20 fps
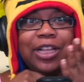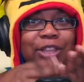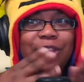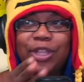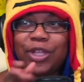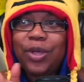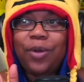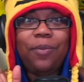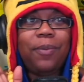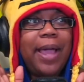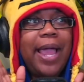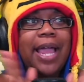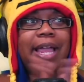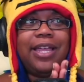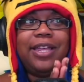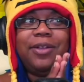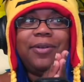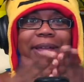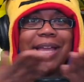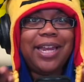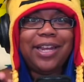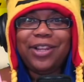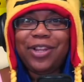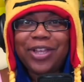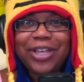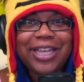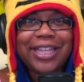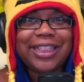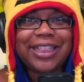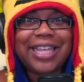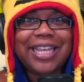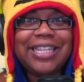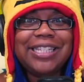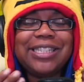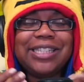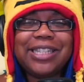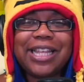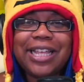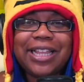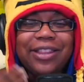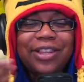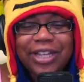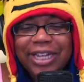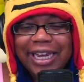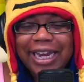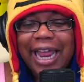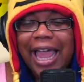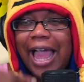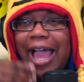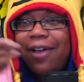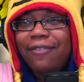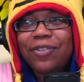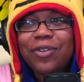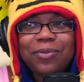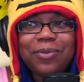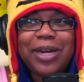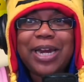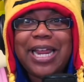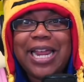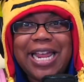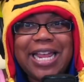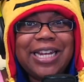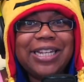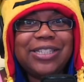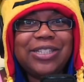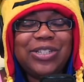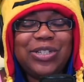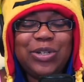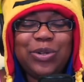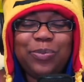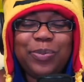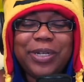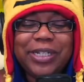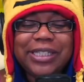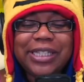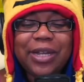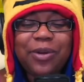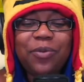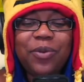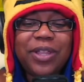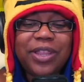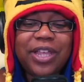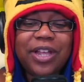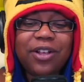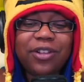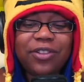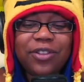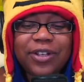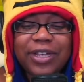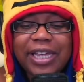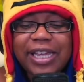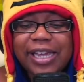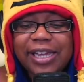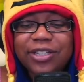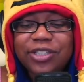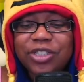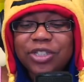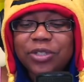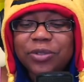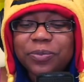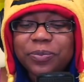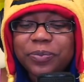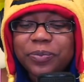Look away. You ain't going to look at this. Look at it after when I hand it to you. But it's like when they're looking at you,